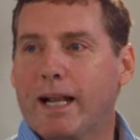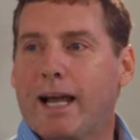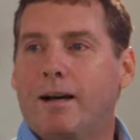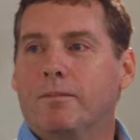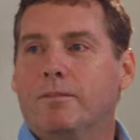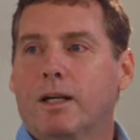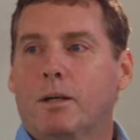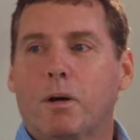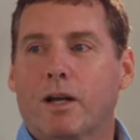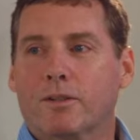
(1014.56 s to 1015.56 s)
that have
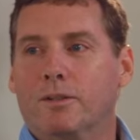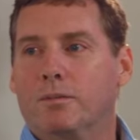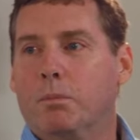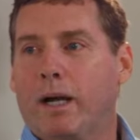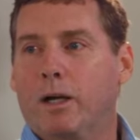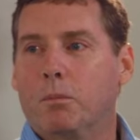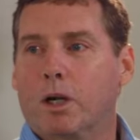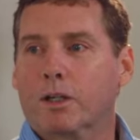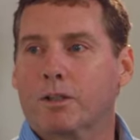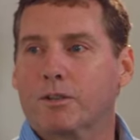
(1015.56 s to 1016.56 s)
positive
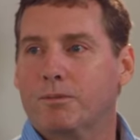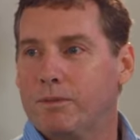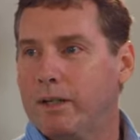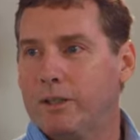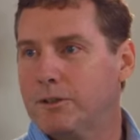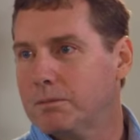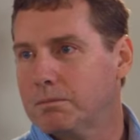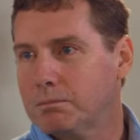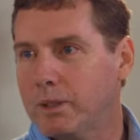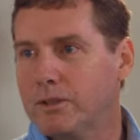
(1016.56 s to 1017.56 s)
biomarkers varies
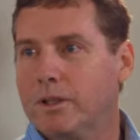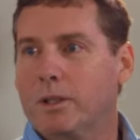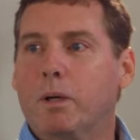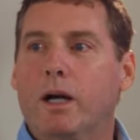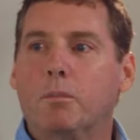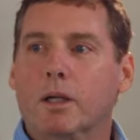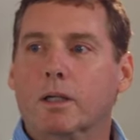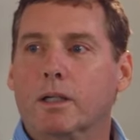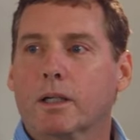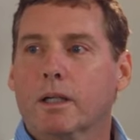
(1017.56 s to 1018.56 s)
based on the
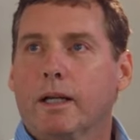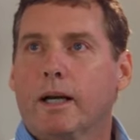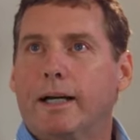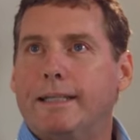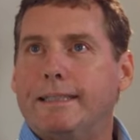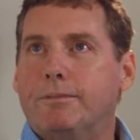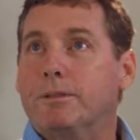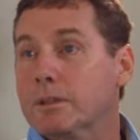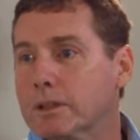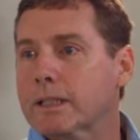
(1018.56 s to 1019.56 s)
biomarker. If
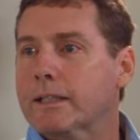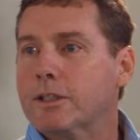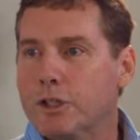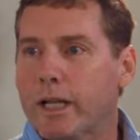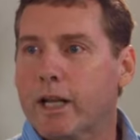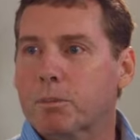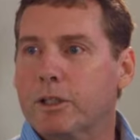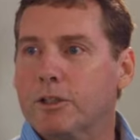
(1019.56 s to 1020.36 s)
we were to look at the genetic